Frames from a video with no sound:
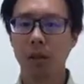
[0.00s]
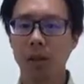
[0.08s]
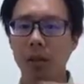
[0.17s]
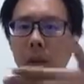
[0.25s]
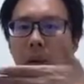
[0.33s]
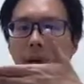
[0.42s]

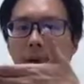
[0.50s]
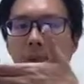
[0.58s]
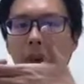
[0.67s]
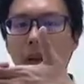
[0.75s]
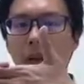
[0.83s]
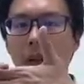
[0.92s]
about
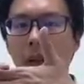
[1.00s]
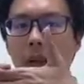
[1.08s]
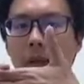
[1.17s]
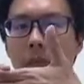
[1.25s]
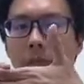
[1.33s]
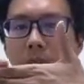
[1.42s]
1
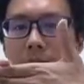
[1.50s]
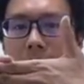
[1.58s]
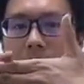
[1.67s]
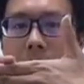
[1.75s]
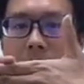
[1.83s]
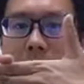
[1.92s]
hand breadth
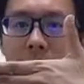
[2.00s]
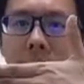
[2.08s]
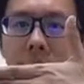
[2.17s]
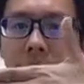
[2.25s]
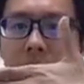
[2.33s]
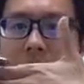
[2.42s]
for 4
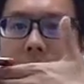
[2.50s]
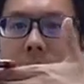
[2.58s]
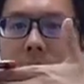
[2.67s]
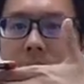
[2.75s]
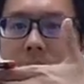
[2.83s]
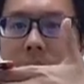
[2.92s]
finger
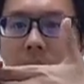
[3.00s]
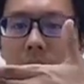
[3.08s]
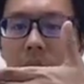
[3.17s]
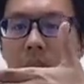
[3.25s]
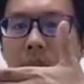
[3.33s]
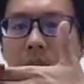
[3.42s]
breadths
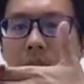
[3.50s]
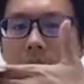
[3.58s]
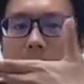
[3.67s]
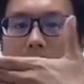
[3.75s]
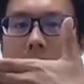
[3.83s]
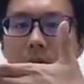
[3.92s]

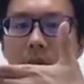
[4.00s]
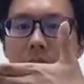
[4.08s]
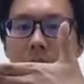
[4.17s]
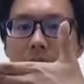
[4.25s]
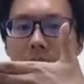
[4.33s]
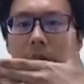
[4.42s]
under your
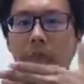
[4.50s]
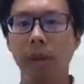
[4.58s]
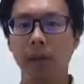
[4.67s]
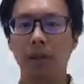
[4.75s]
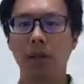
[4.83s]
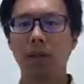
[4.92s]
belly
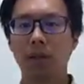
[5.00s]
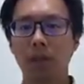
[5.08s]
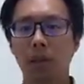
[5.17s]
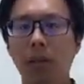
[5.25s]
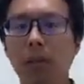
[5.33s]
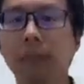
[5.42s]
button.
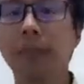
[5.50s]
So